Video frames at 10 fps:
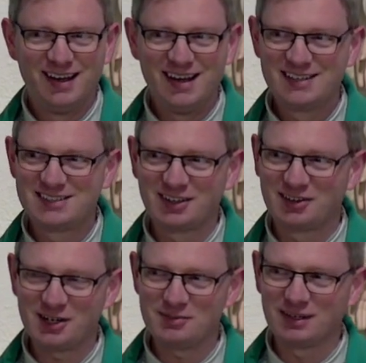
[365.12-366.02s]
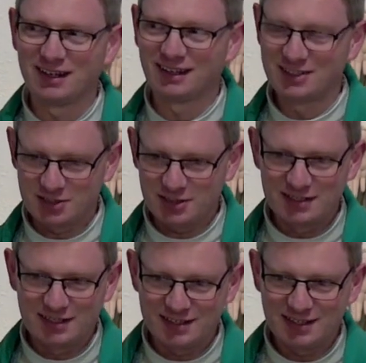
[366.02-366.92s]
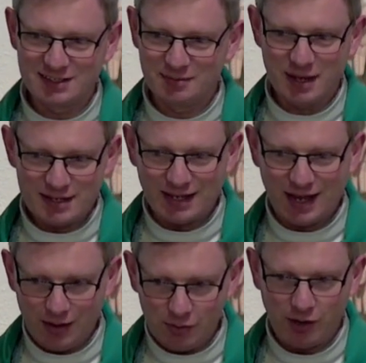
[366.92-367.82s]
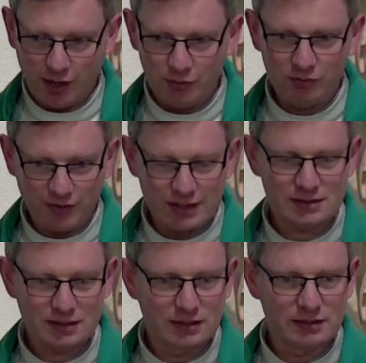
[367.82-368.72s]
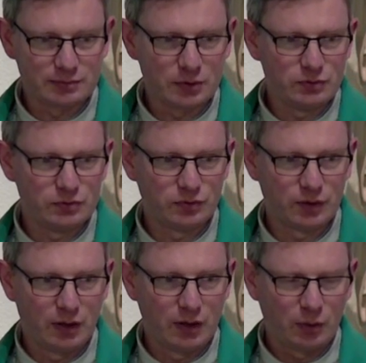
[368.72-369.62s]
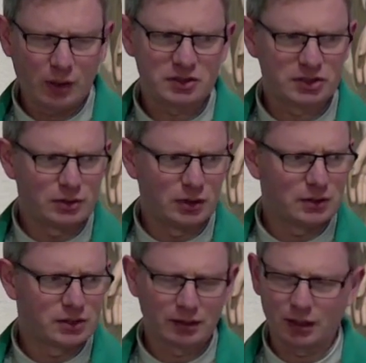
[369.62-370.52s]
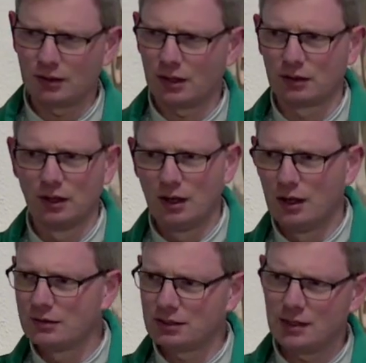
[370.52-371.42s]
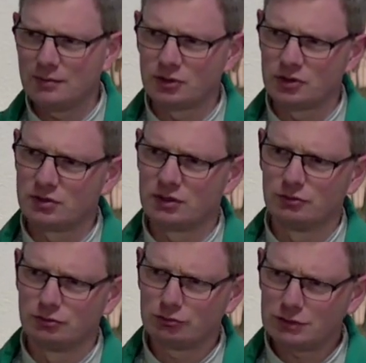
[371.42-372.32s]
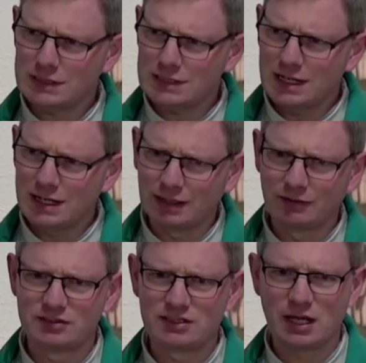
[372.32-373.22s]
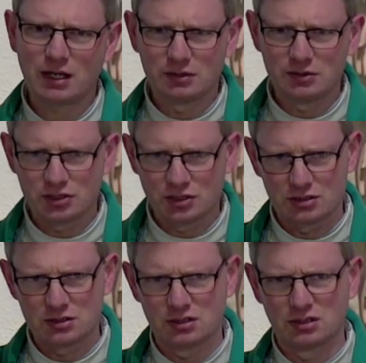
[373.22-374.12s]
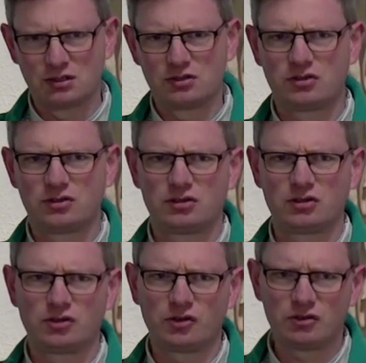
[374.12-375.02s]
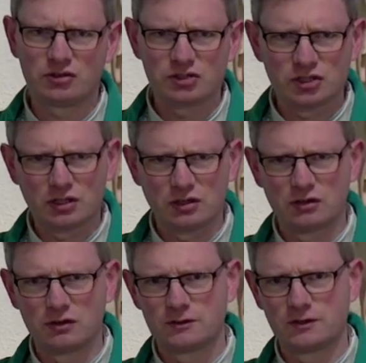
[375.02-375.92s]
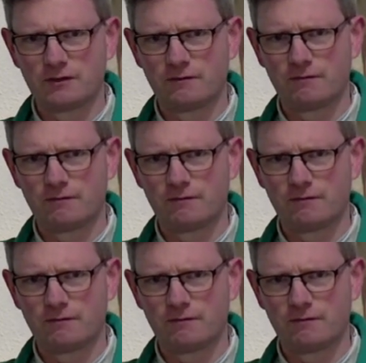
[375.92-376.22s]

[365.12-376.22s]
It's incredible, like, it's just, it's, it's, it's amazing how, how fast things move. When I was in school, I used to think that, like, time just used to drag, like, second year to third year to